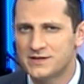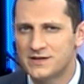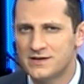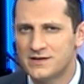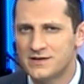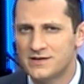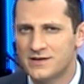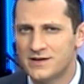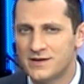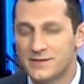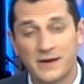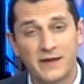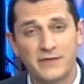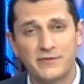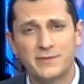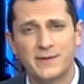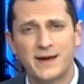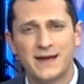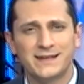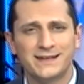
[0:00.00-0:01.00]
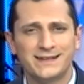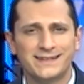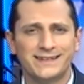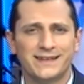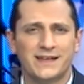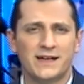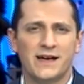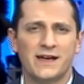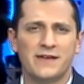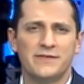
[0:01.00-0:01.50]
here. I'm David Matlin,
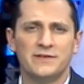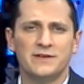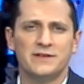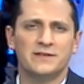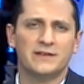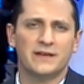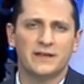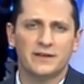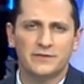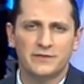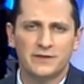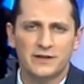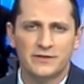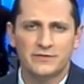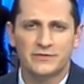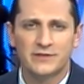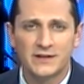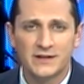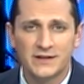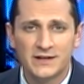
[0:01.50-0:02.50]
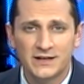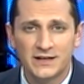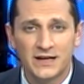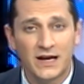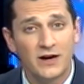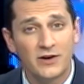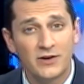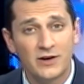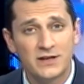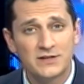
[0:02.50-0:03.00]
live in Tel Aviv.
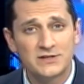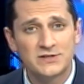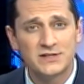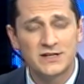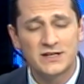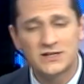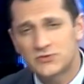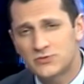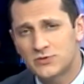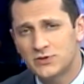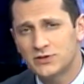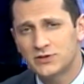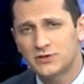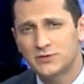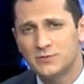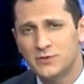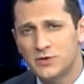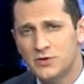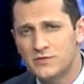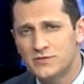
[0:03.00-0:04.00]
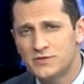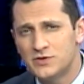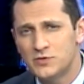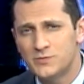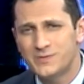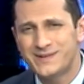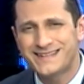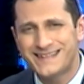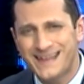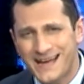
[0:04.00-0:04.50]
Now, as Israel moves to
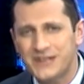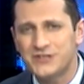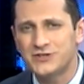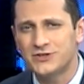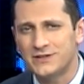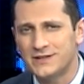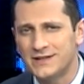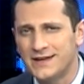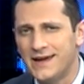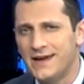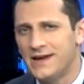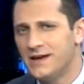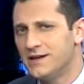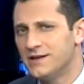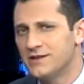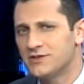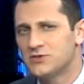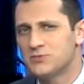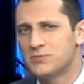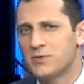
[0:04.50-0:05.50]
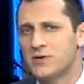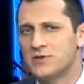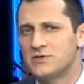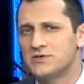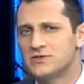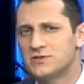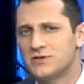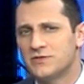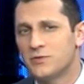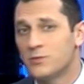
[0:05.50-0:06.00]
potentially annex
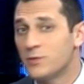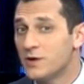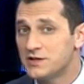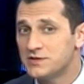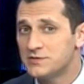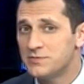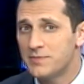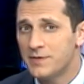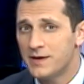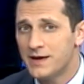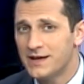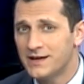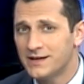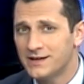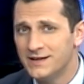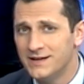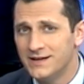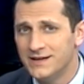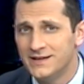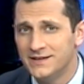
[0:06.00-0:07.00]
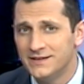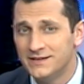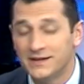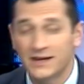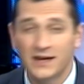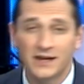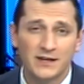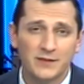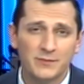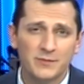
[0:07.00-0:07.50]
parts of the West Bank, the
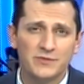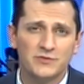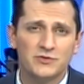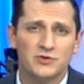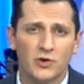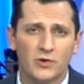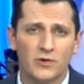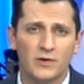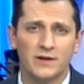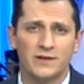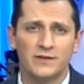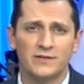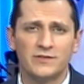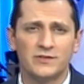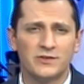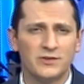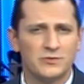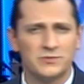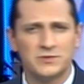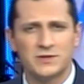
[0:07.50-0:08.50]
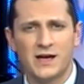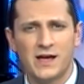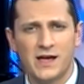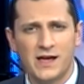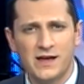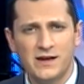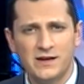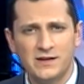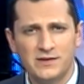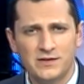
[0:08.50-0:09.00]
Kingdom of Jordan, so
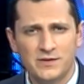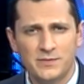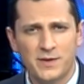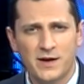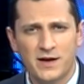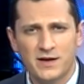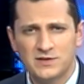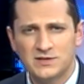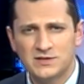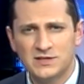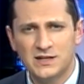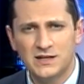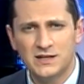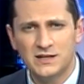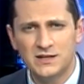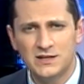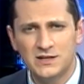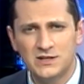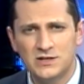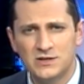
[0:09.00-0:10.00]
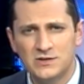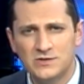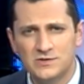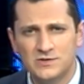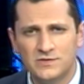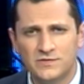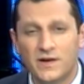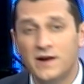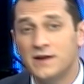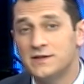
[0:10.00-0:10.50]
tied to the Palestinian
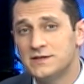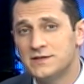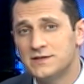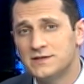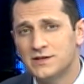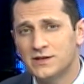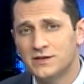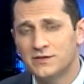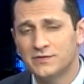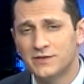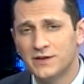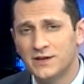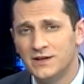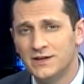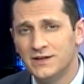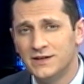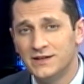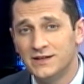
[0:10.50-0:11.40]
issues, finds itself